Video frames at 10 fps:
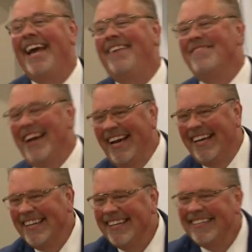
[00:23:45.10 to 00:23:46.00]
Amen.
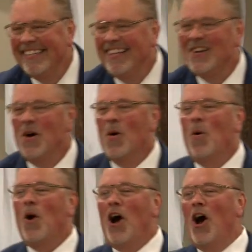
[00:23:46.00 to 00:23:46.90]

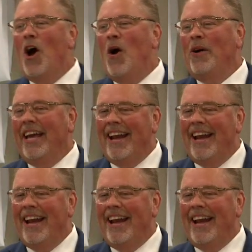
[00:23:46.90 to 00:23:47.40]
Woo!